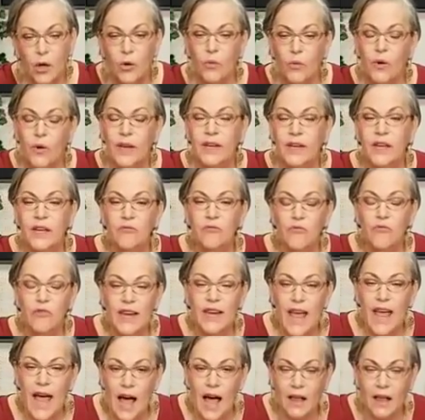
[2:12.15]
when in
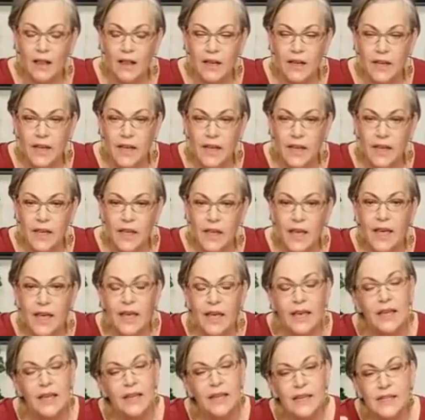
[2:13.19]
reality,
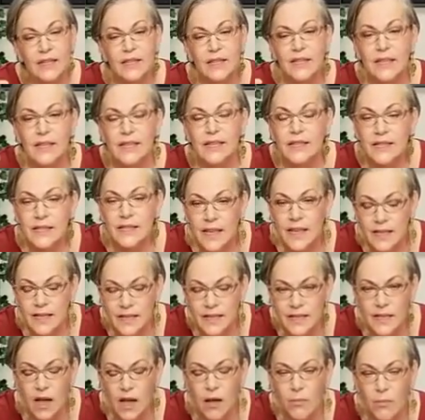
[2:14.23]
it is the
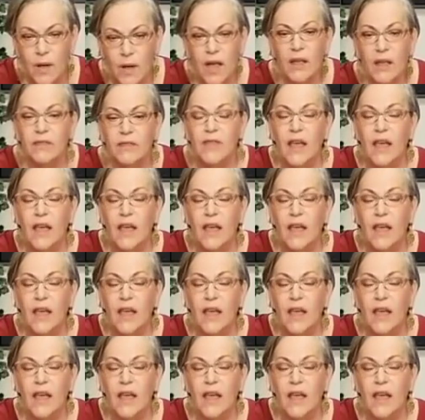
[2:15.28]
system